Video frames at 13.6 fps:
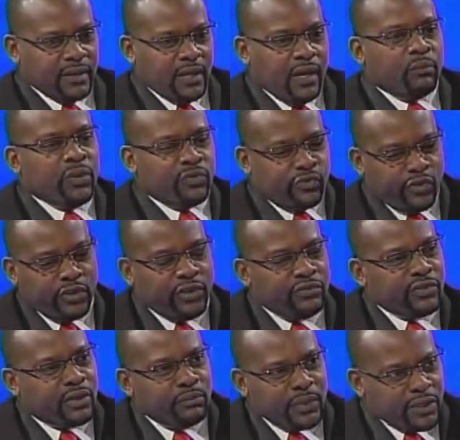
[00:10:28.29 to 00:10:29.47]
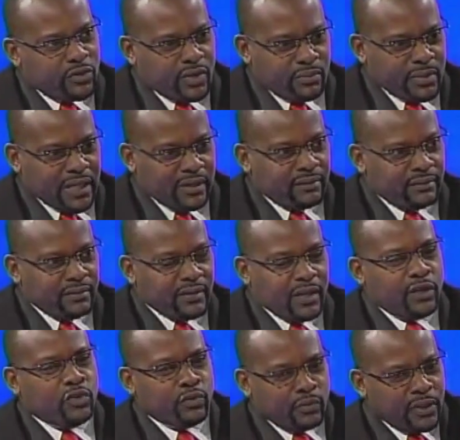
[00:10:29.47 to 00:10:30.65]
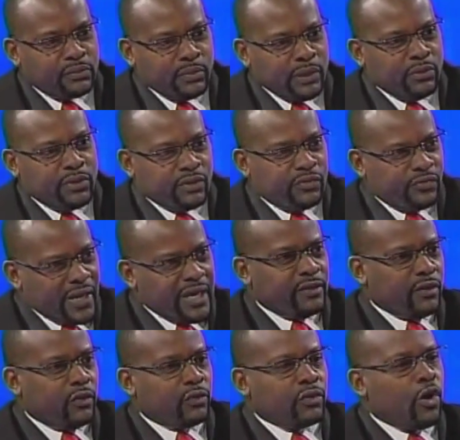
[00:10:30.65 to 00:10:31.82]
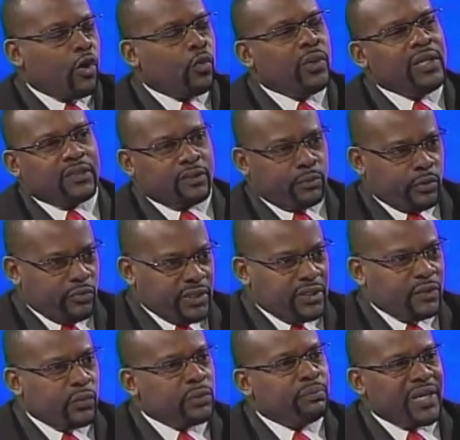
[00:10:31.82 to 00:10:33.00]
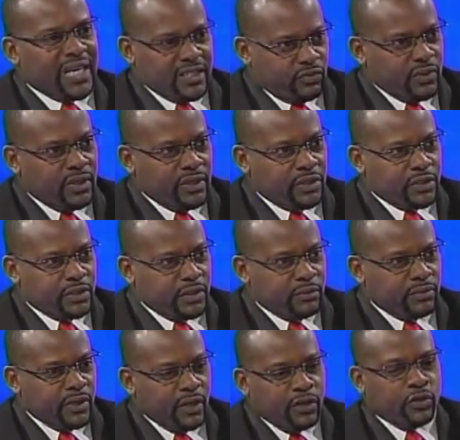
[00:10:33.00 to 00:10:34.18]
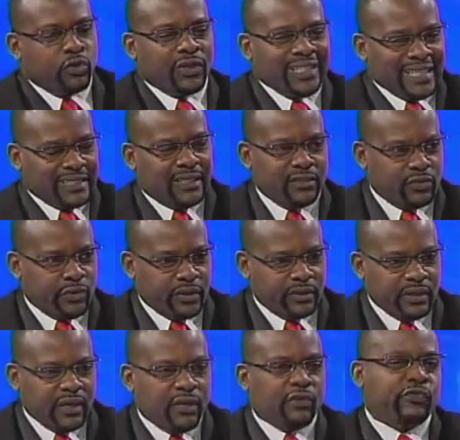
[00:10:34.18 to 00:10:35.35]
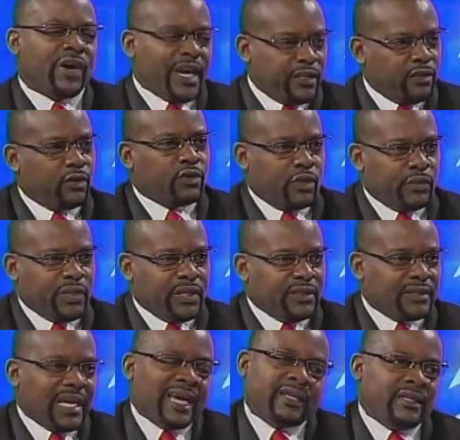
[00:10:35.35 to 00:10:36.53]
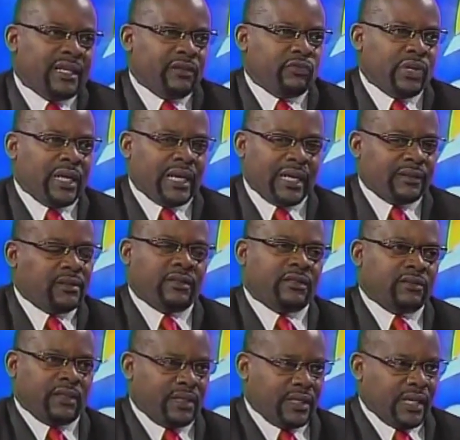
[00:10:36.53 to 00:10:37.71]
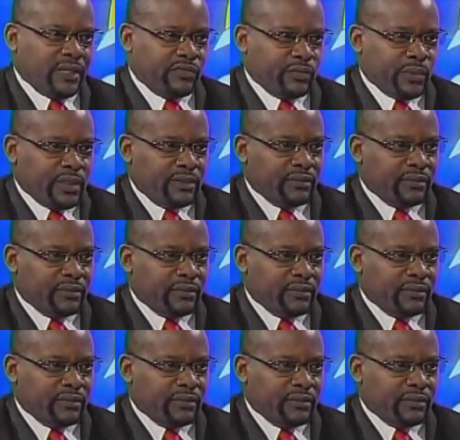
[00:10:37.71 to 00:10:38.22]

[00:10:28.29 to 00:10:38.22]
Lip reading: Before you even commit to a man, you must be able to find out how he has operated with past relationships. You don't get into it, find out how he is, and then realize this is not the guy for me.